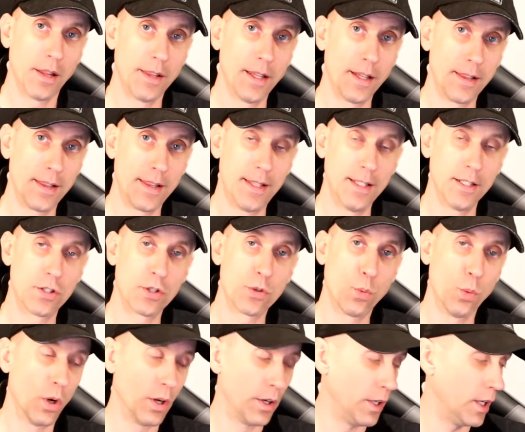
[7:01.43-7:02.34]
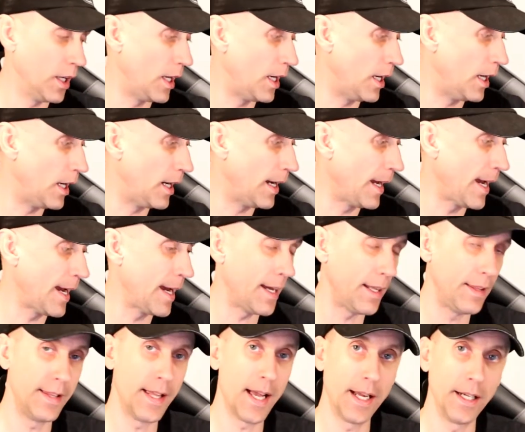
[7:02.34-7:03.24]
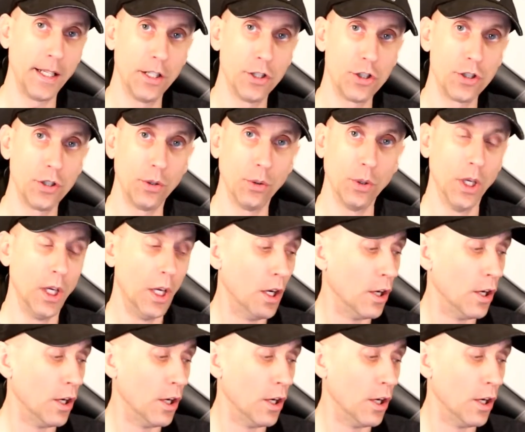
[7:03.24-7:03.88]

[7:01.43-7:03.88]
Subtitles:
that this one had that issue.